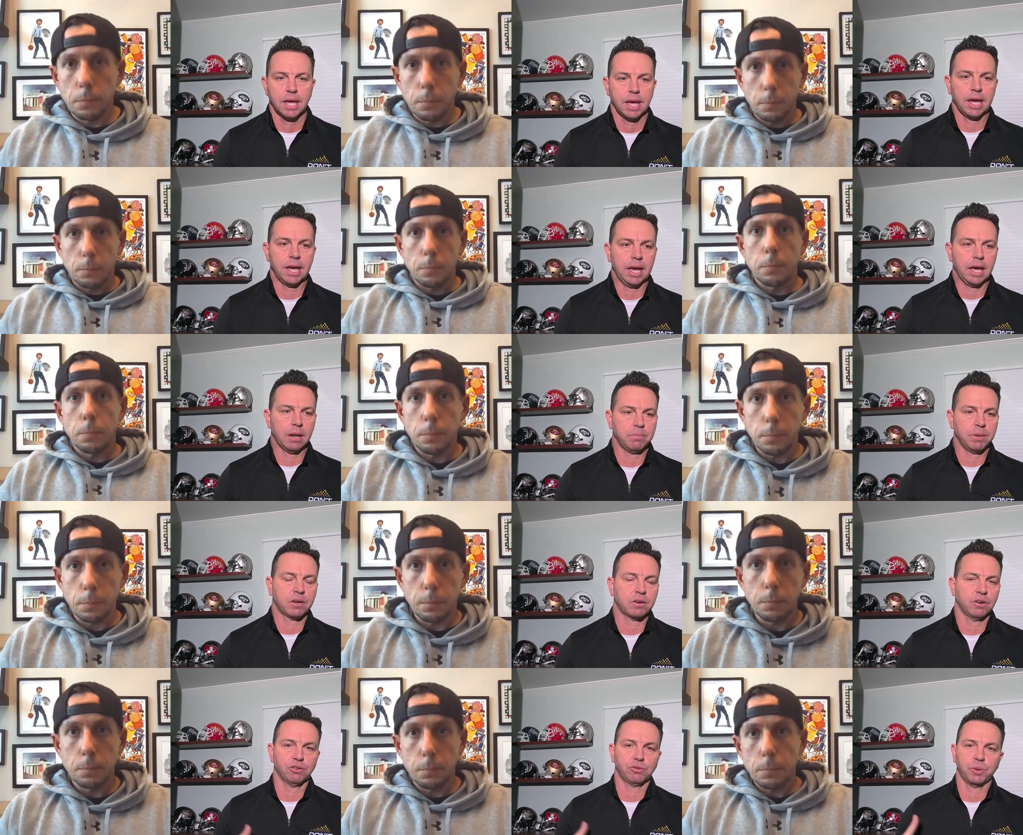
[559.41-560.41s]
Speaker 1: And
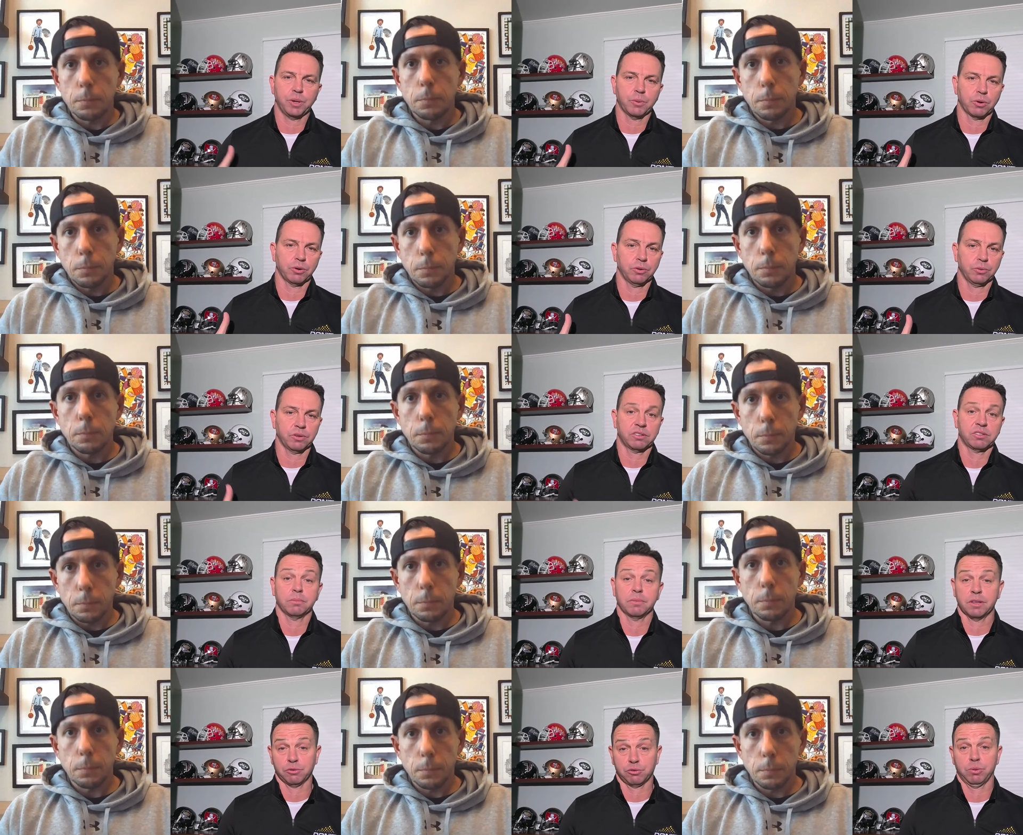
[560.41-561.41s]
because we were doing
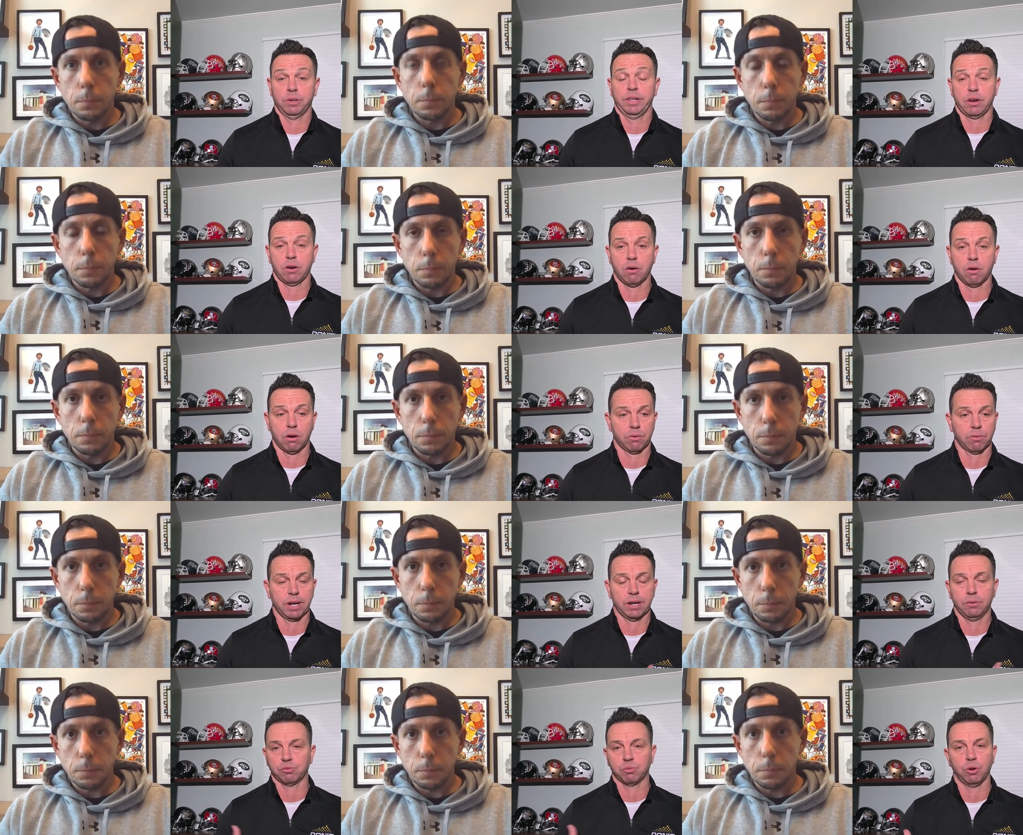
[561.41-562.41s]
something that was really hard, right?
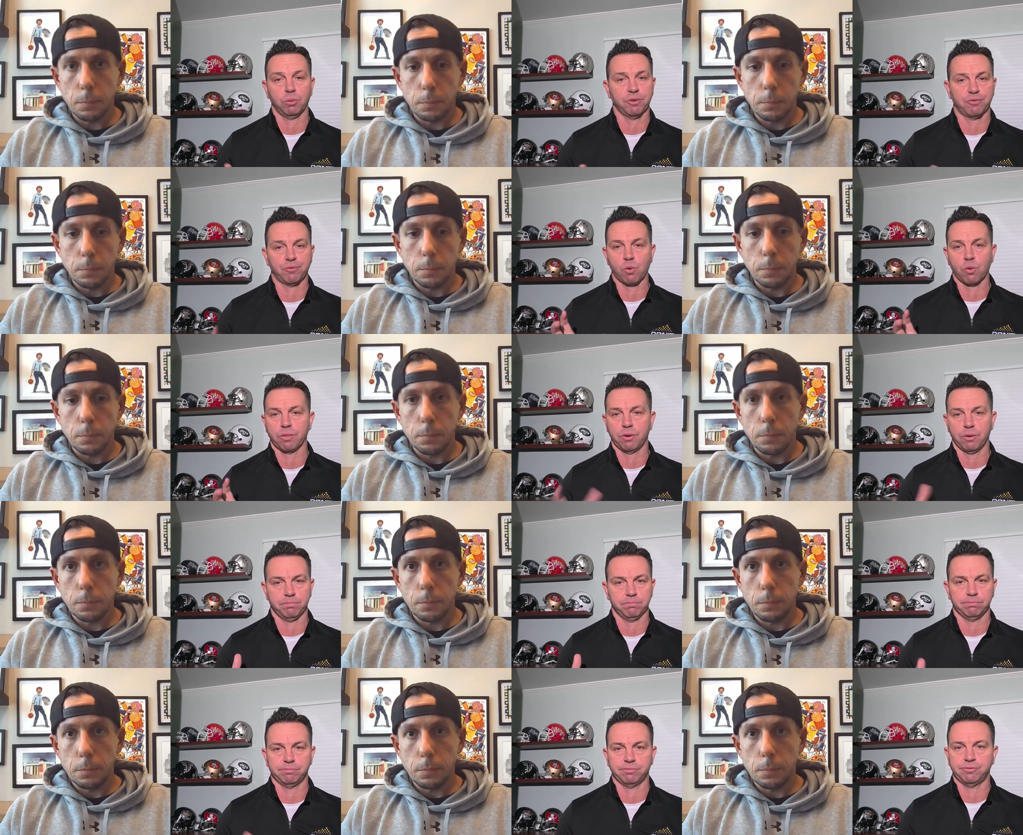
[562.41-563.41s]
It was well before the
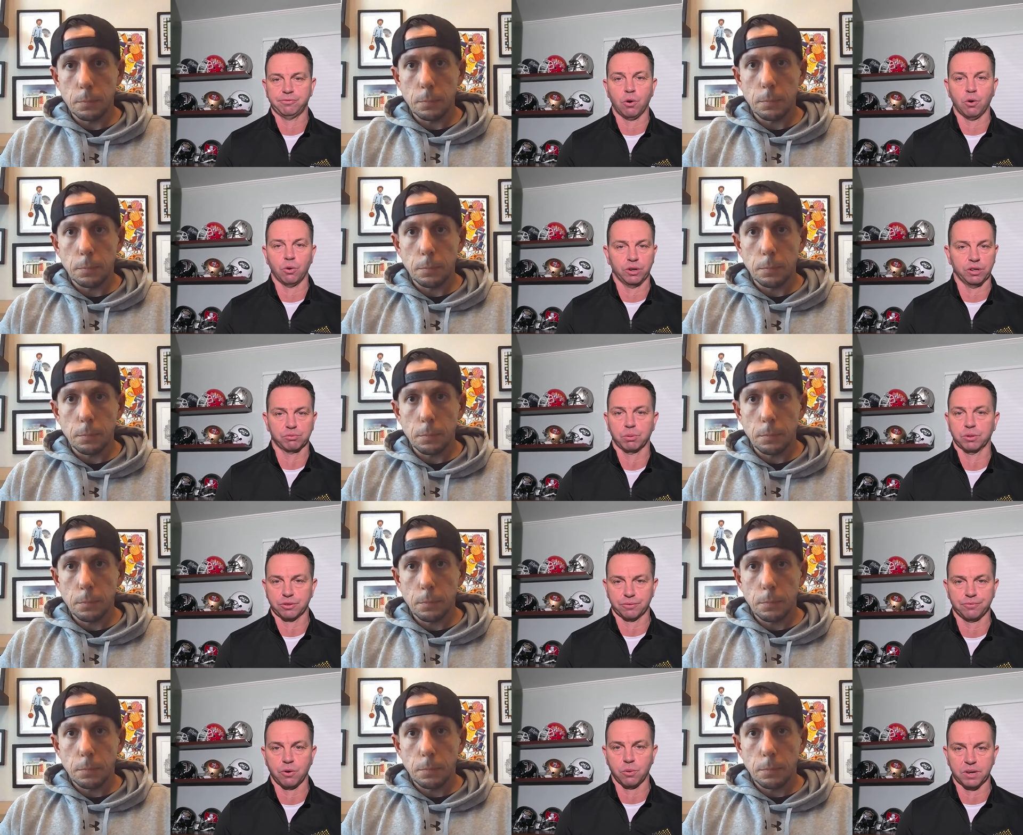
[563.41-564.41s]
phone is what
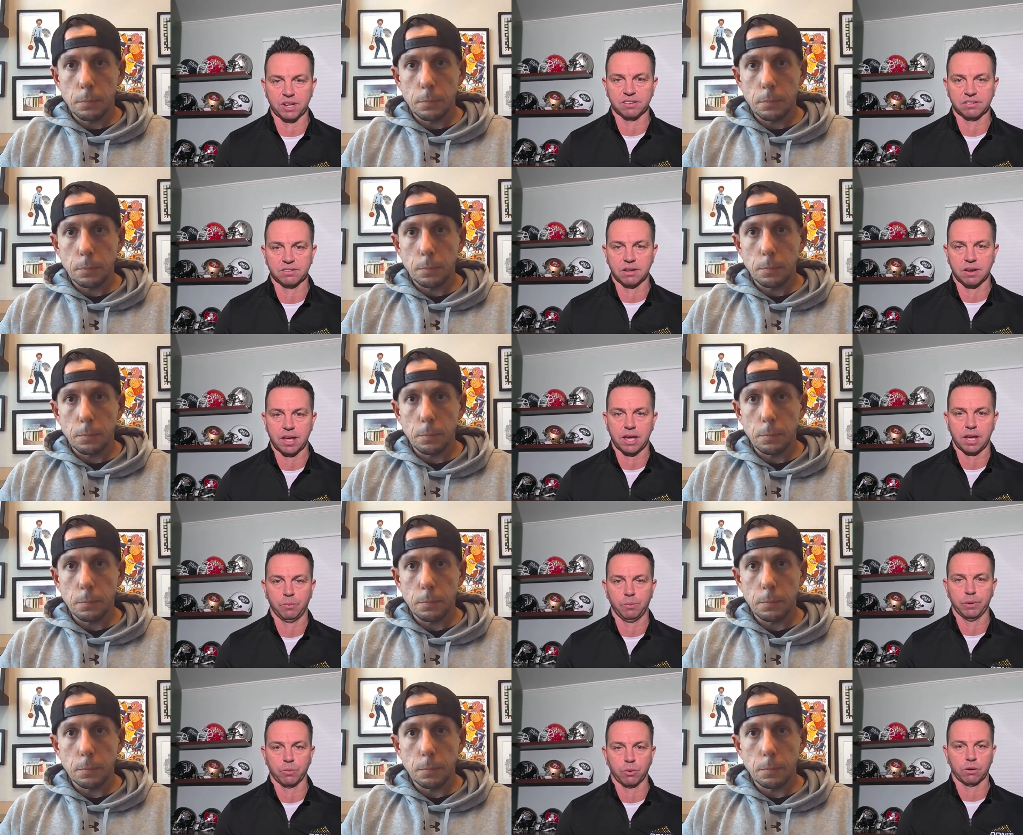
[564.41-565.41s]
the phone is today.
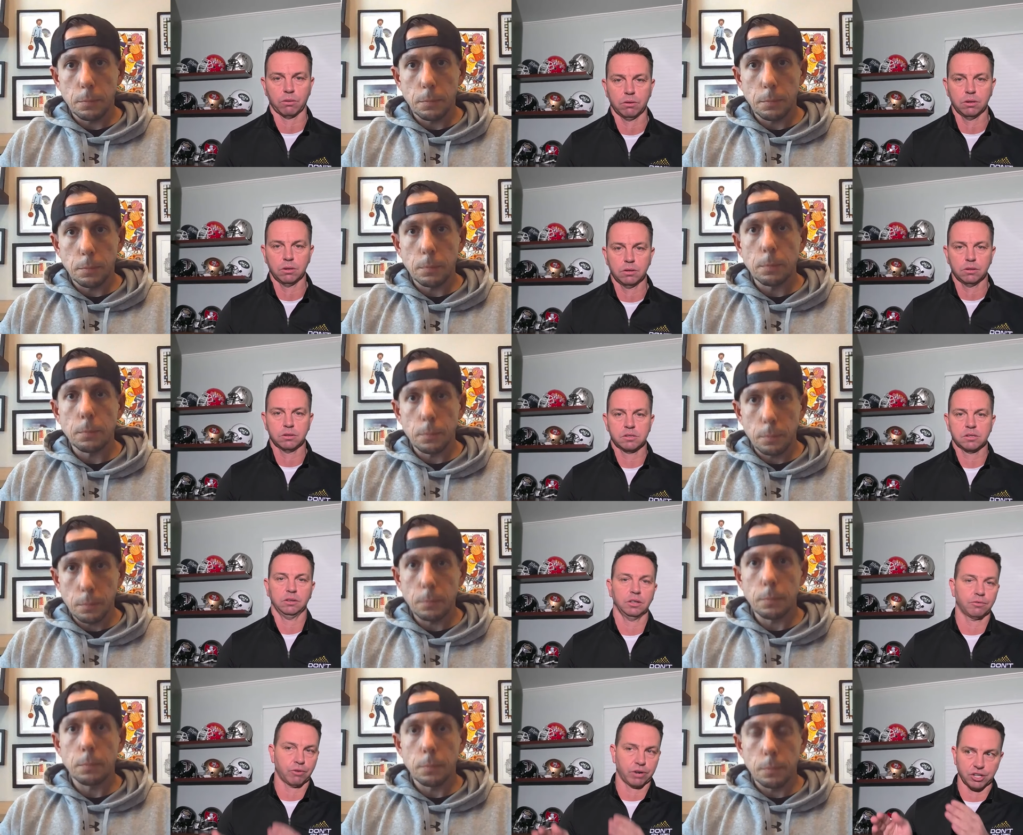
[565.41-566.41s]
We were
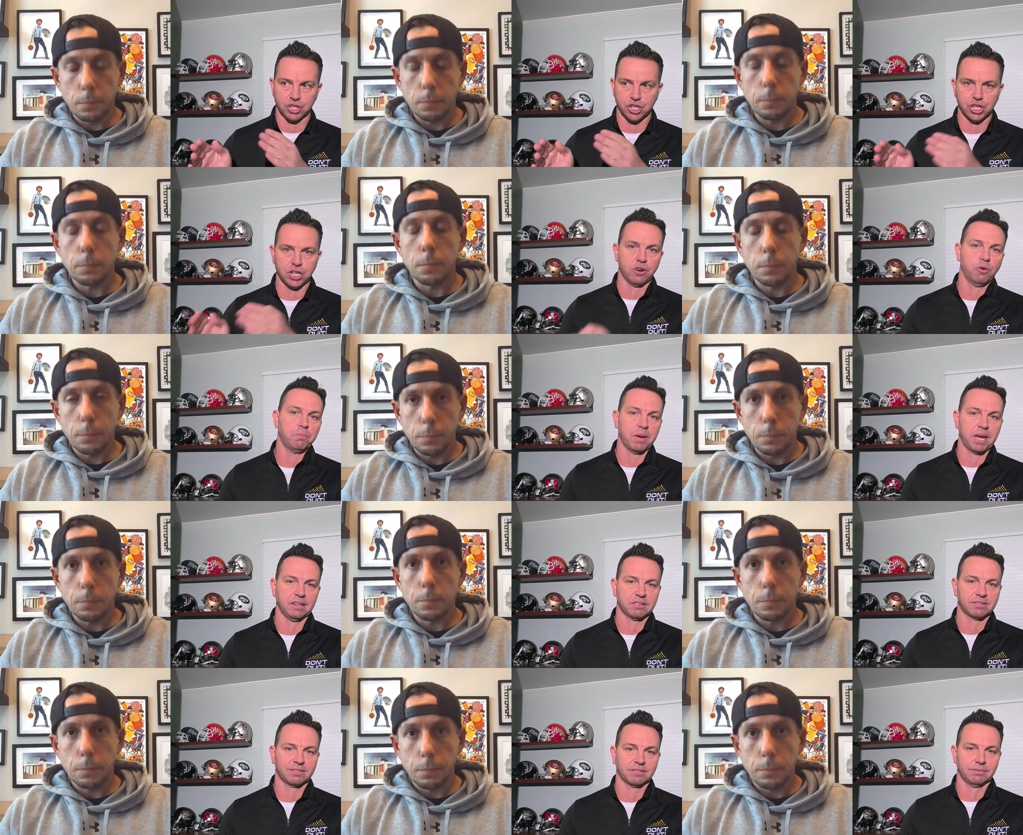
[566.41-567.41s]
delivering geo
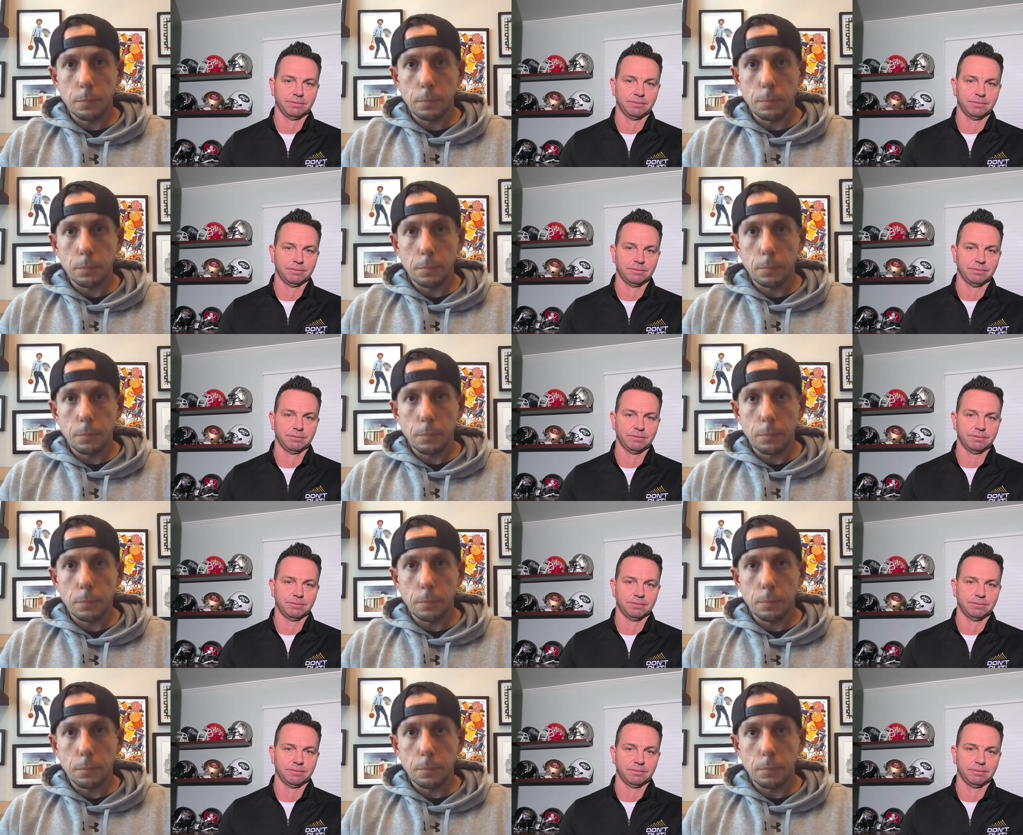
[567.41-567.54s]
based